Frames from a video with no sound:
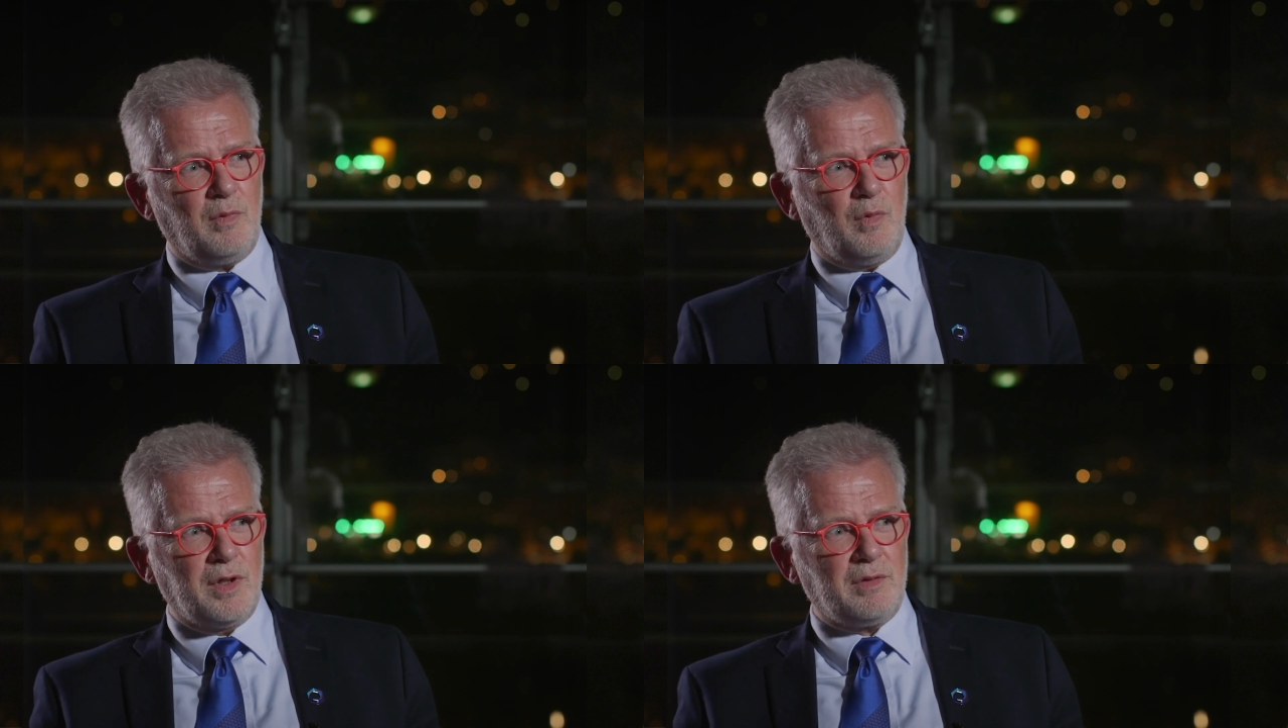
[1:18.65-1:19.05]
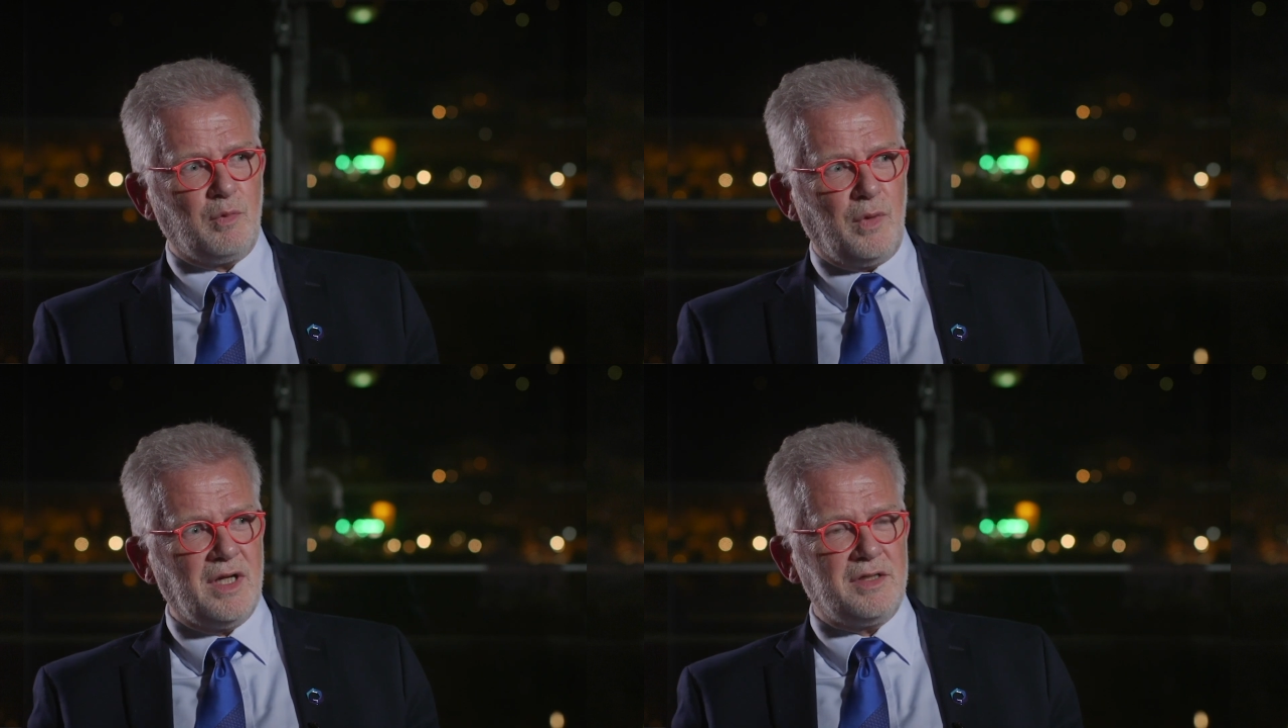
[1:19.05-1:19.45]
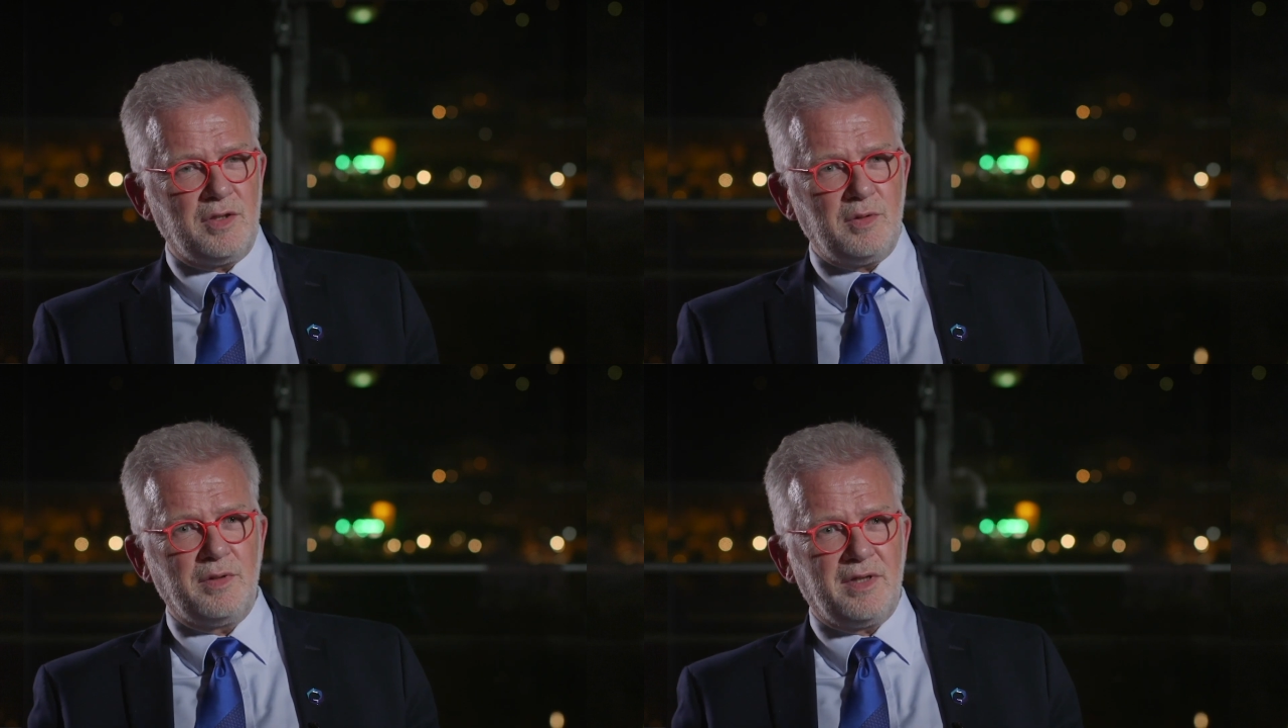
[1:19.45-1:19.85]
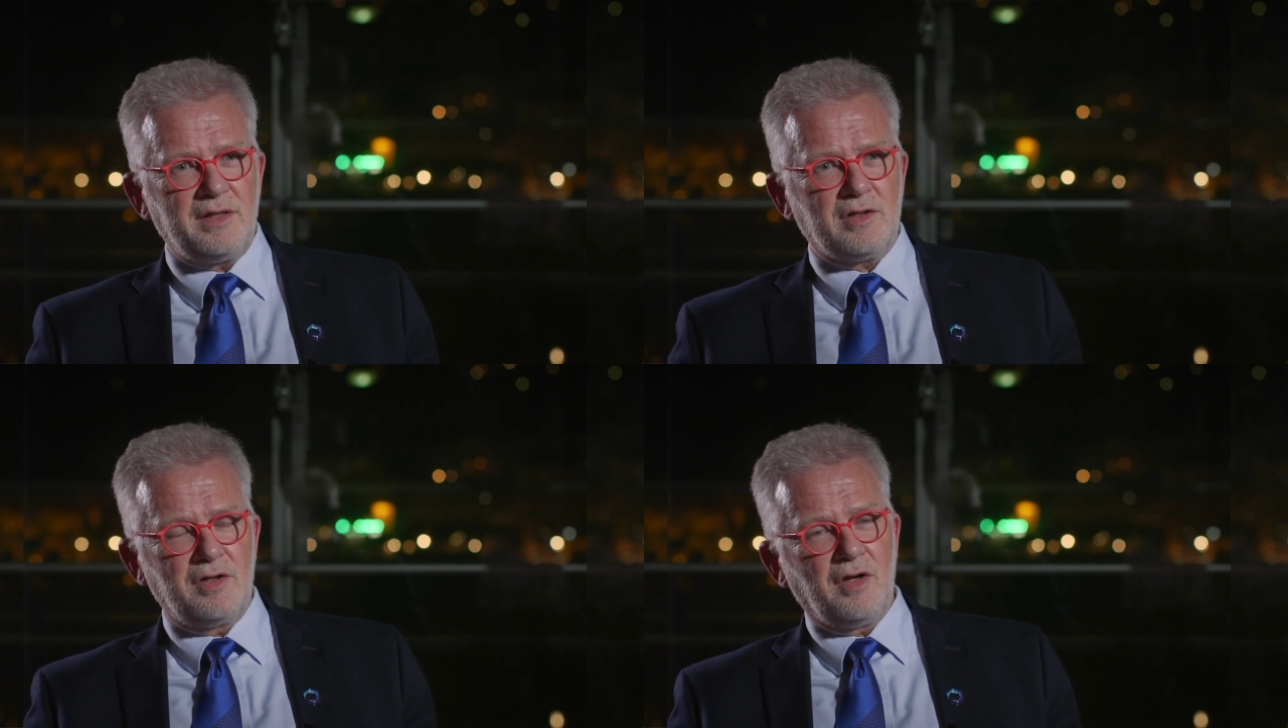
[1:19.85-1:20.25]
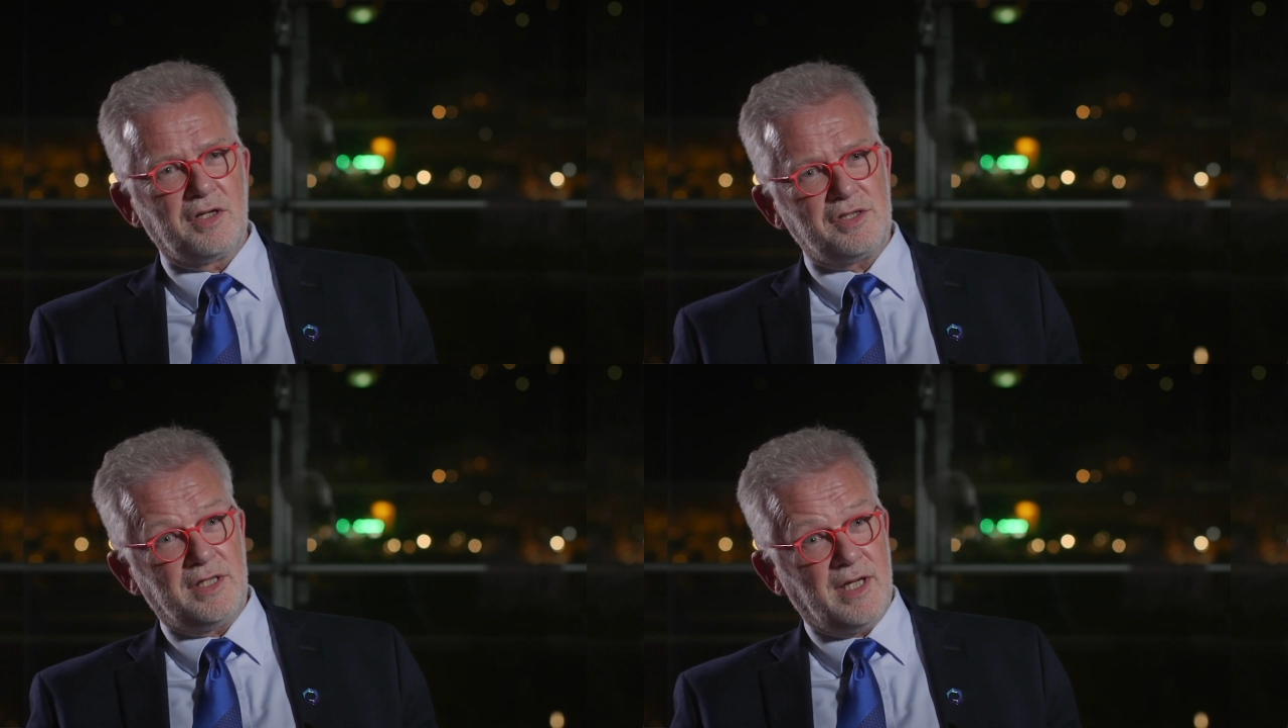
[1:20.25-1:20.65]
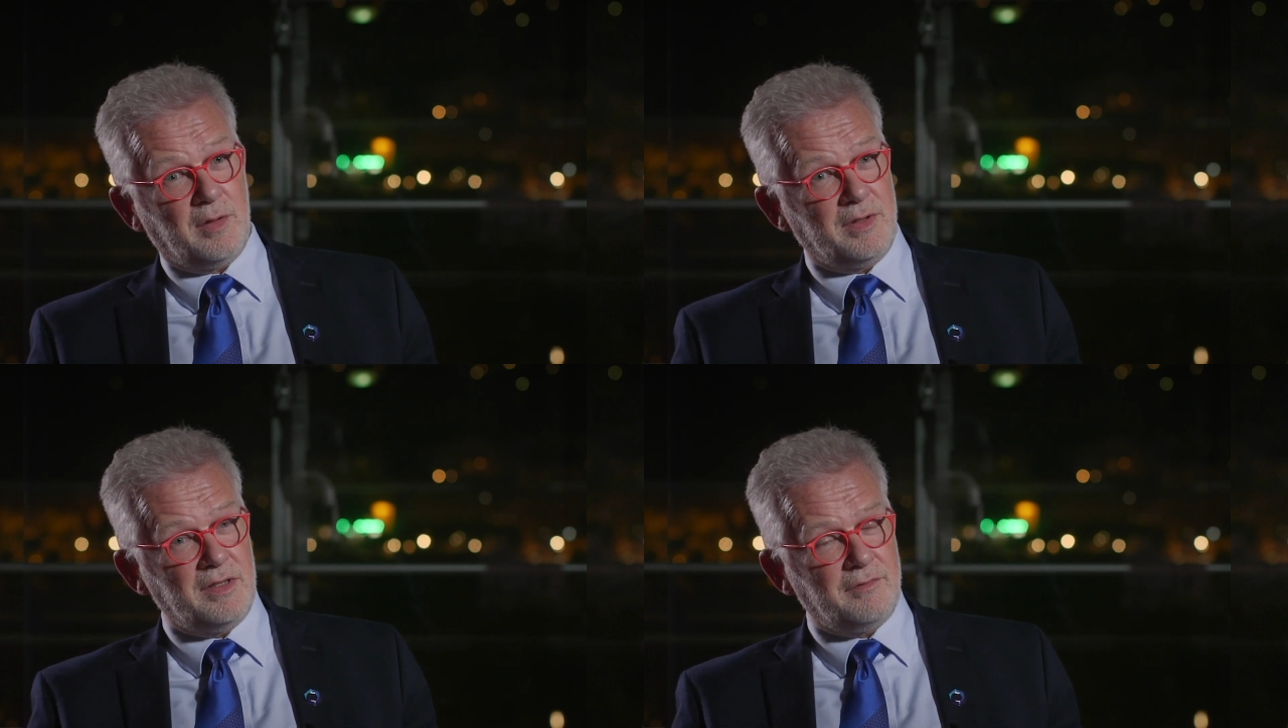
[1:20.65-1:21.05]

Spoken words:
What will it do with endocrinology now and in